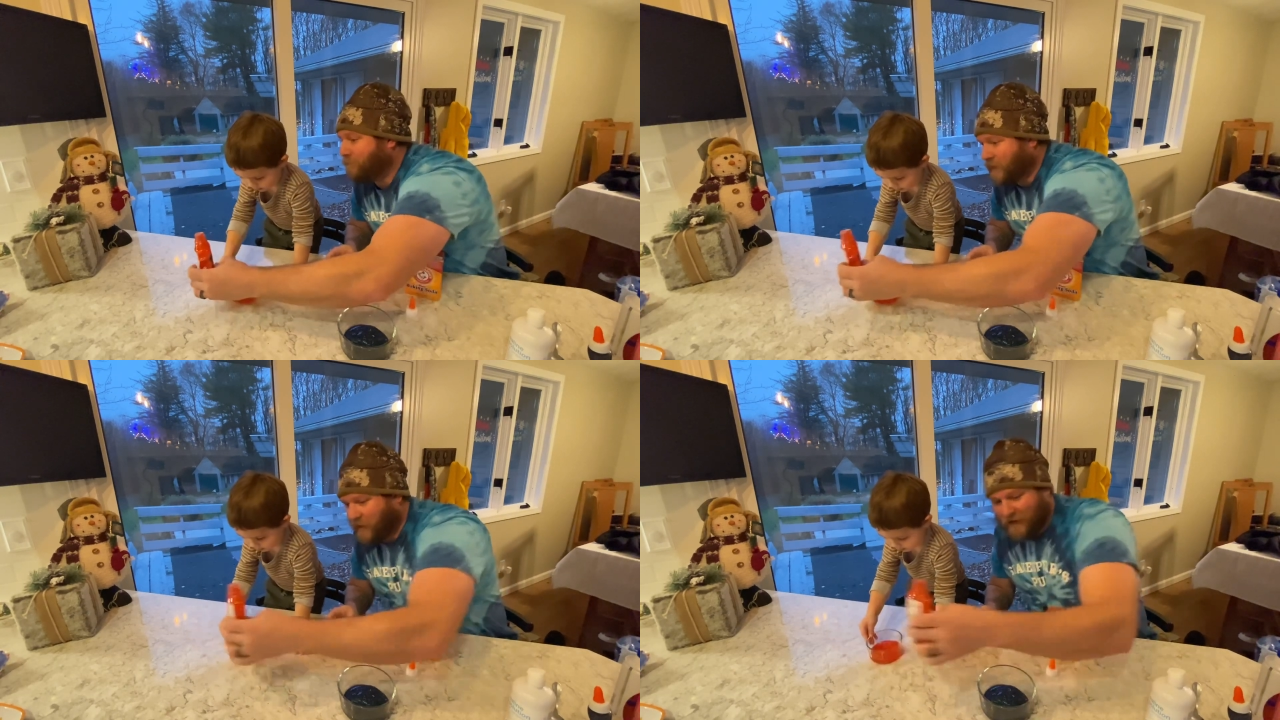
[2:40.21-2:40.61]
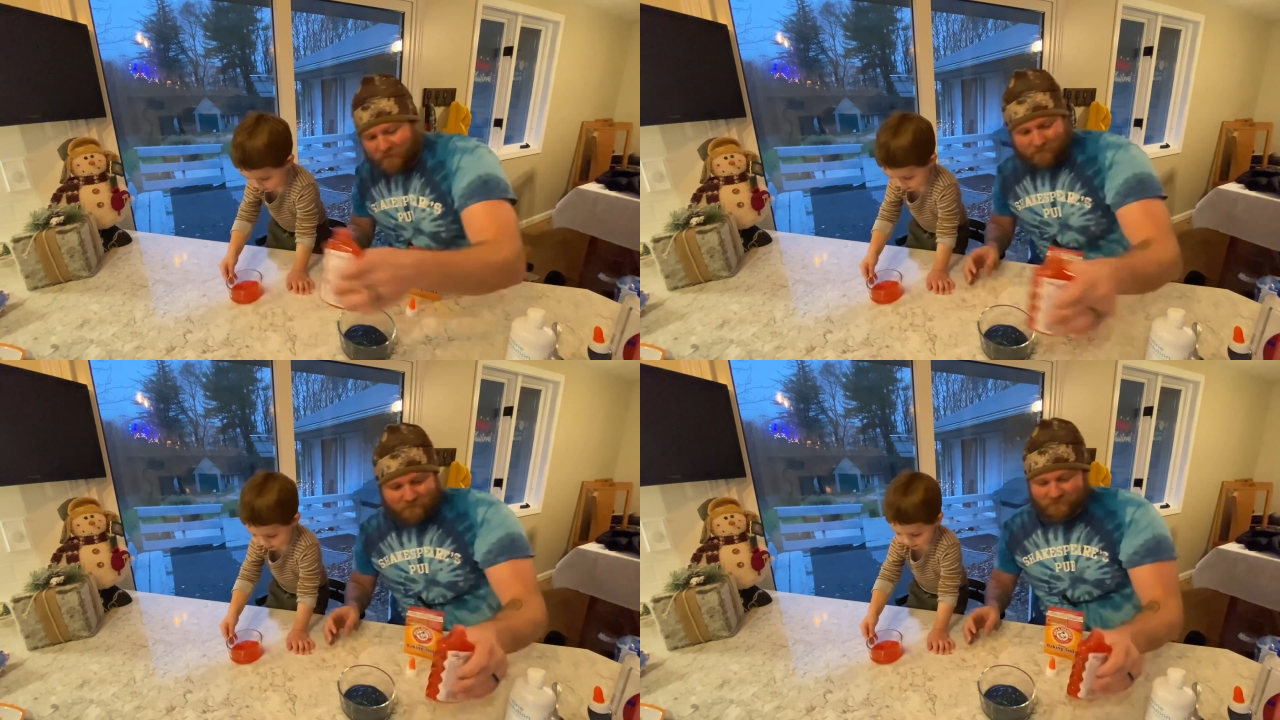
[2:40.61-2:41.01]
All right.
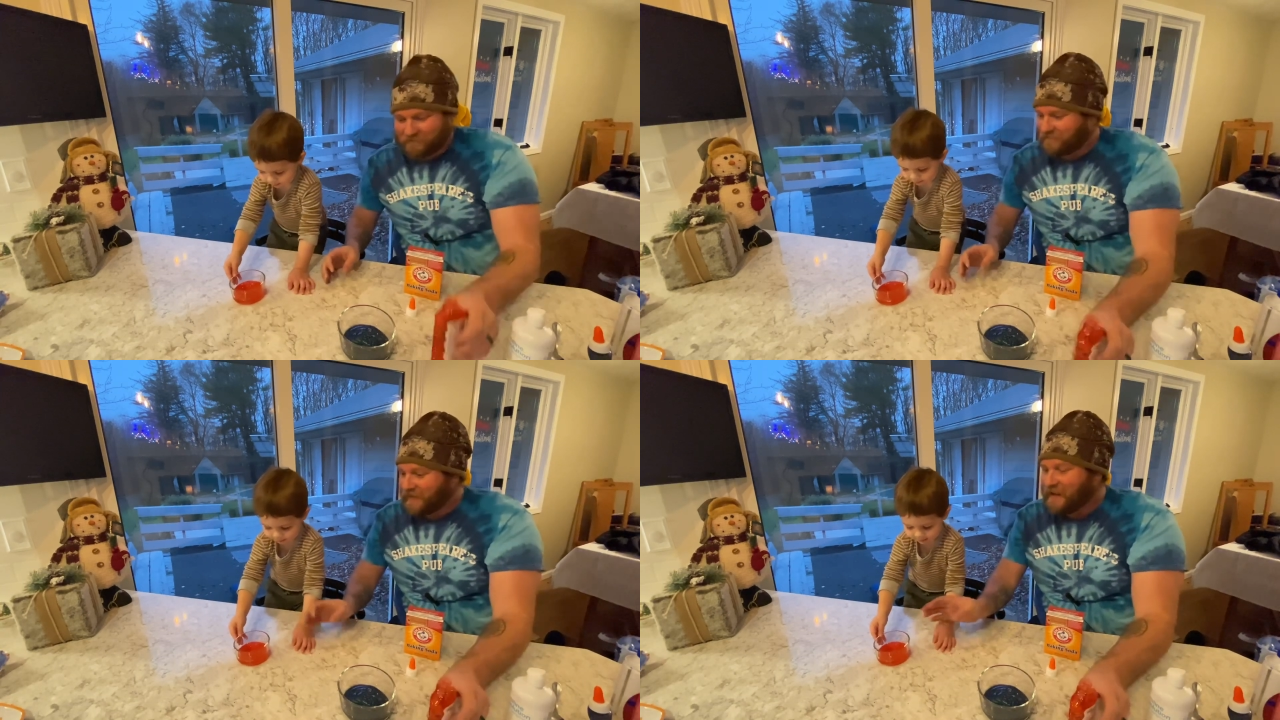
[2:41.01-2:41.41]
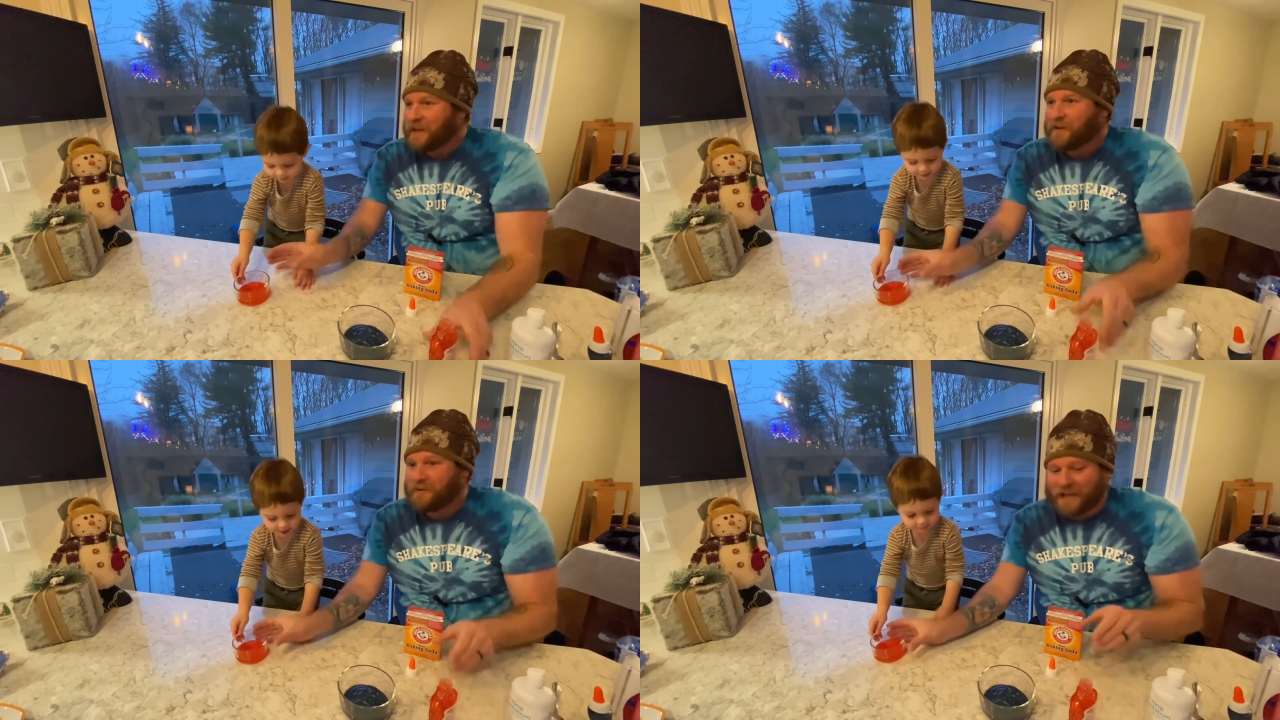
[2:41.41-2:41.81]

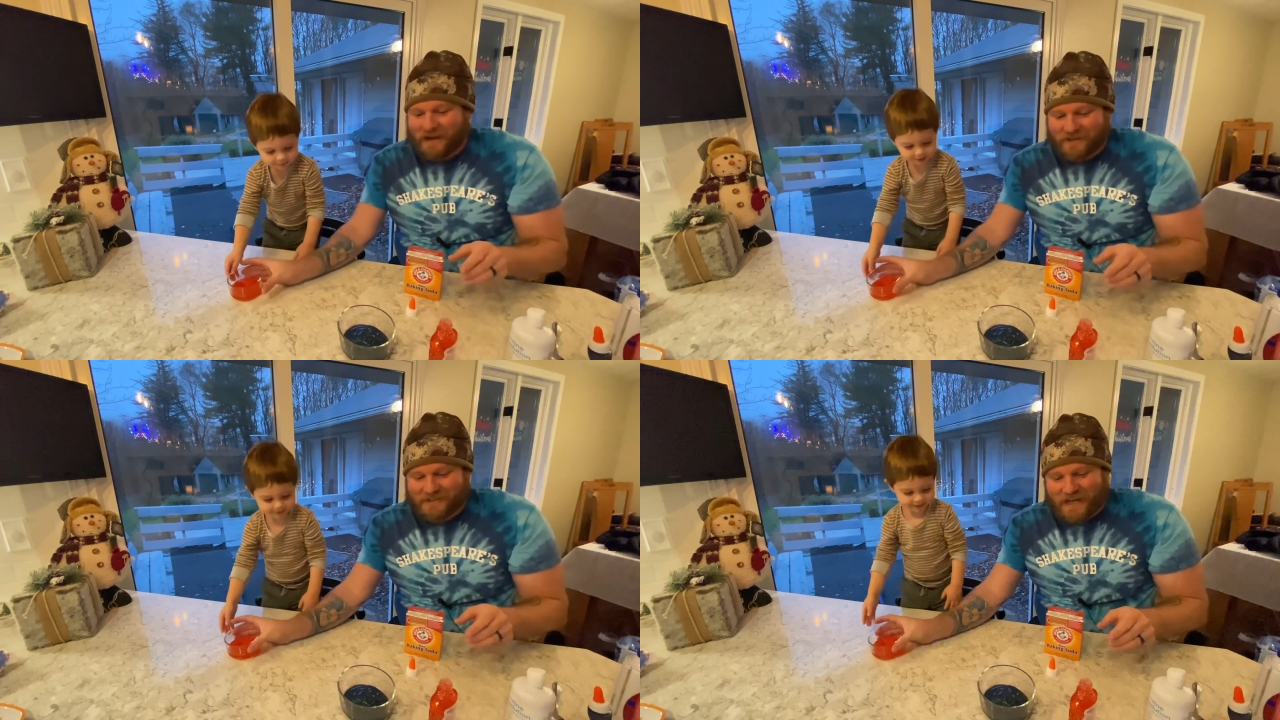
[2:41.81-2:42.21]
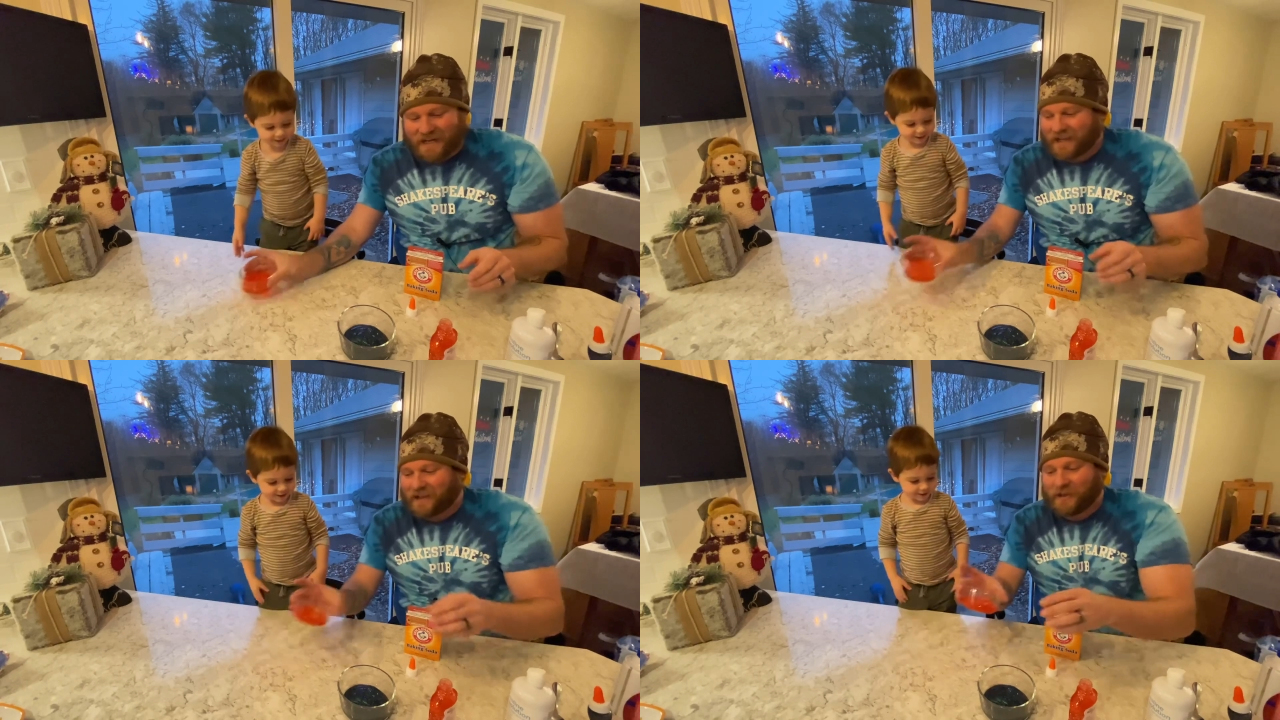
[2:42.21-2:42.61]
We got our
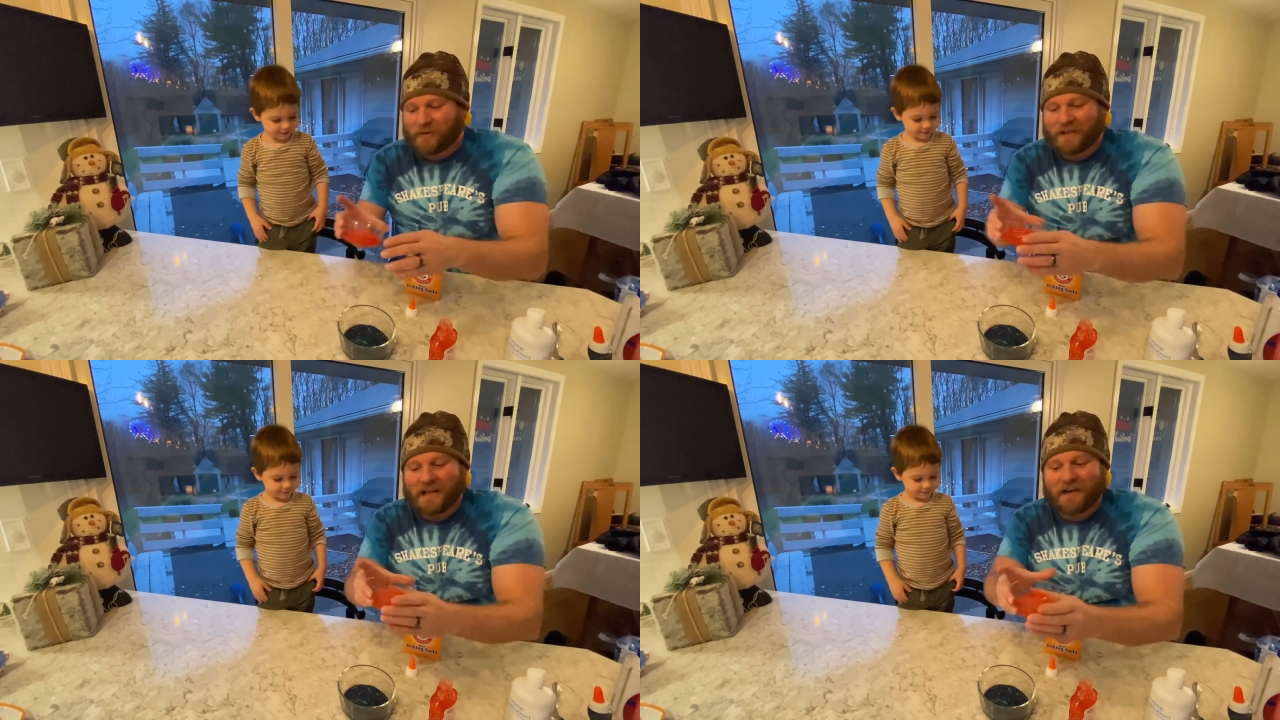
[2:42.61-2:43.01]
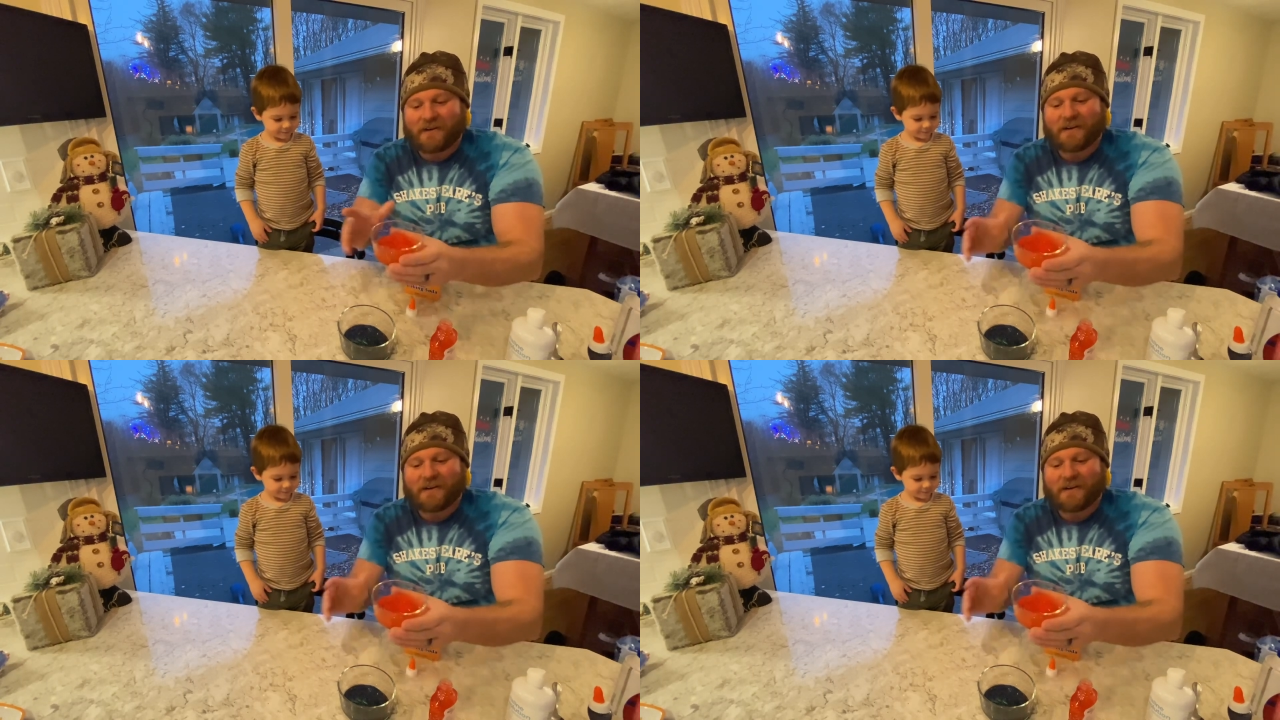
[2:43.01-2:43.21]
second glue in there.